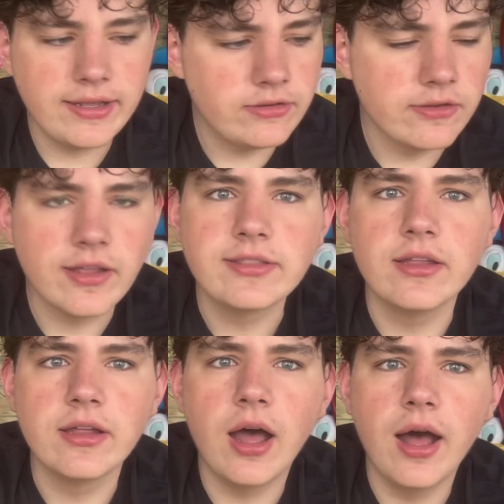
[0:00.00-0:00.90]
does, like,
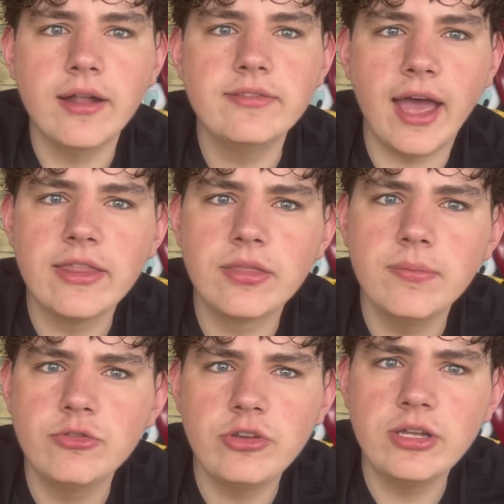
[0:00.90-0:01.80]
the death
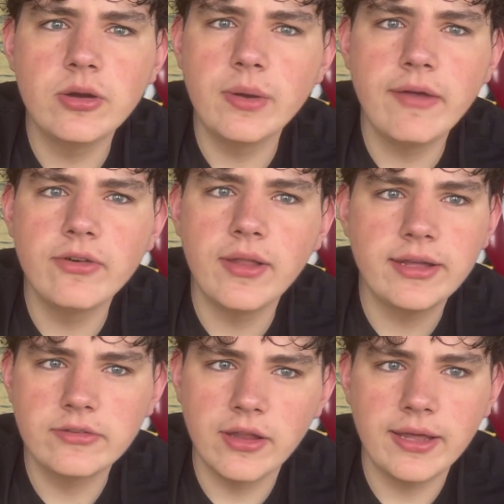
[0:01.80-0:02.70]
machine or whatever,
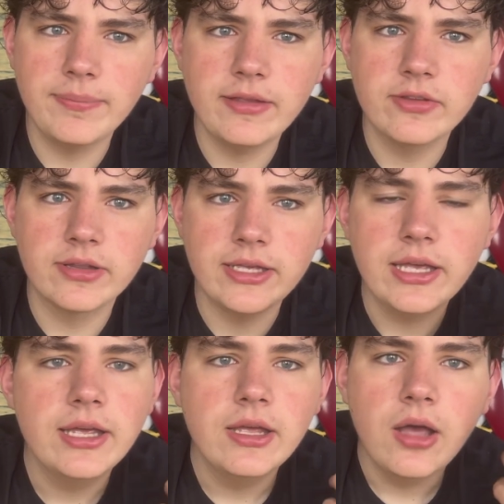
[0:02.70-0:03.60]
like, to, like, basically
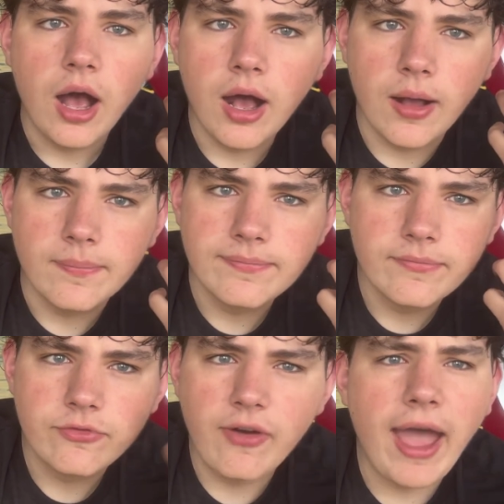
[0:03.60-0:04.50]

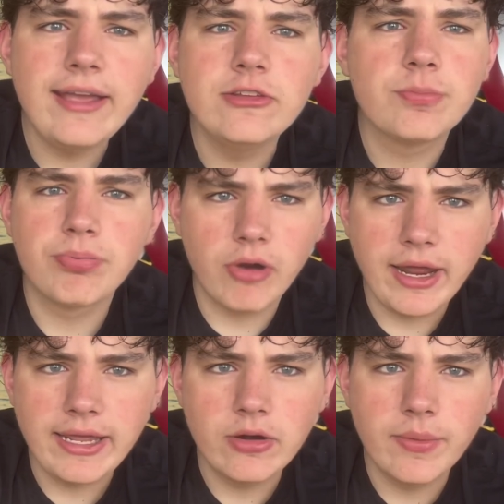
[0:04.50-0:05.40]
fry his
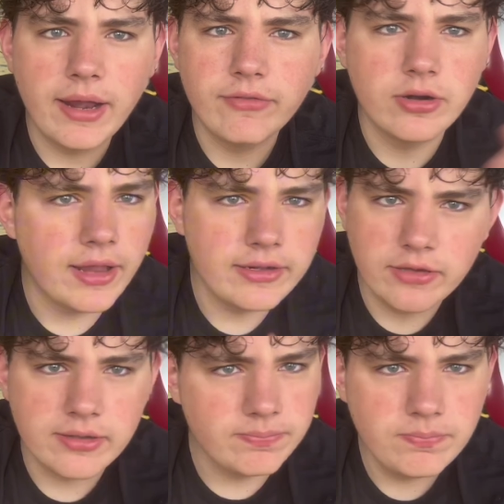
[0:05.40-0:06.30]
brain or whatever, like,
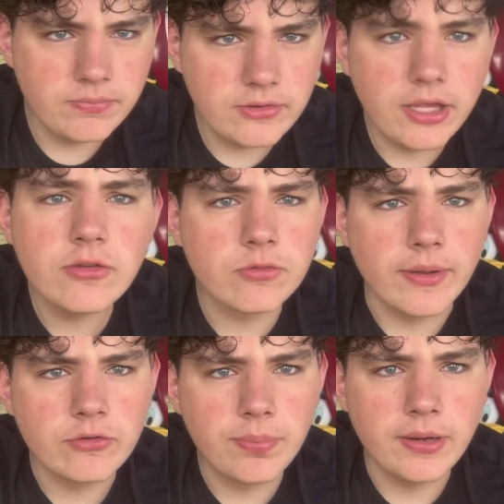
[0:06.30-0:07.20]
to kill
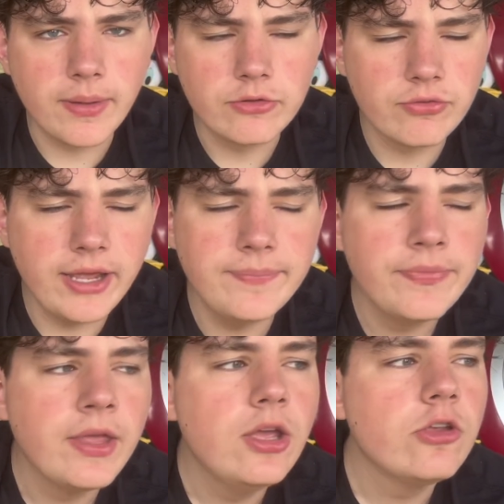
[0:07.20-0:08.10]
switch, pretty much, right?
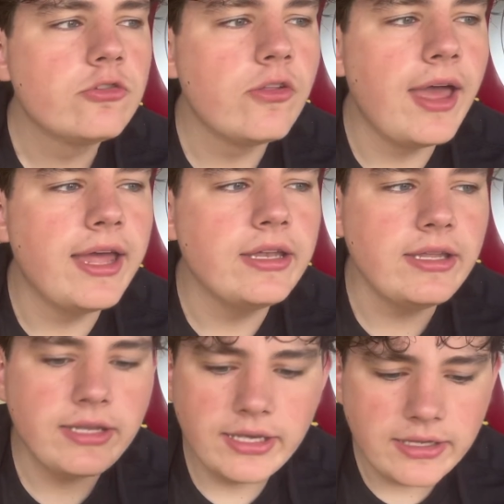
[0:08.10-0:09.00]
So then
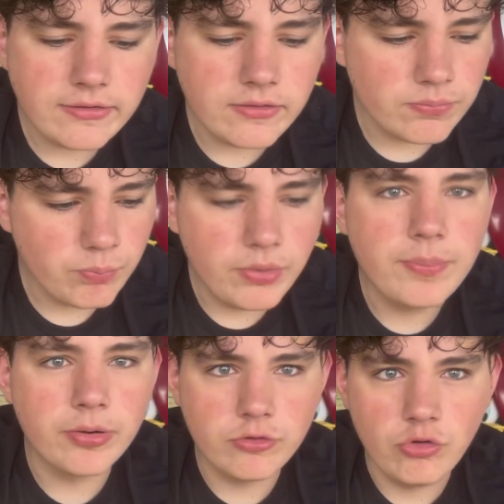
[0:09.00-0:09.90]
he's, we
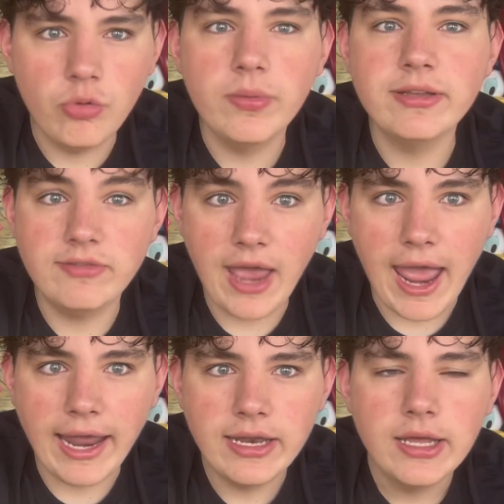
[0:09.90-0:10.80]
presume, dead.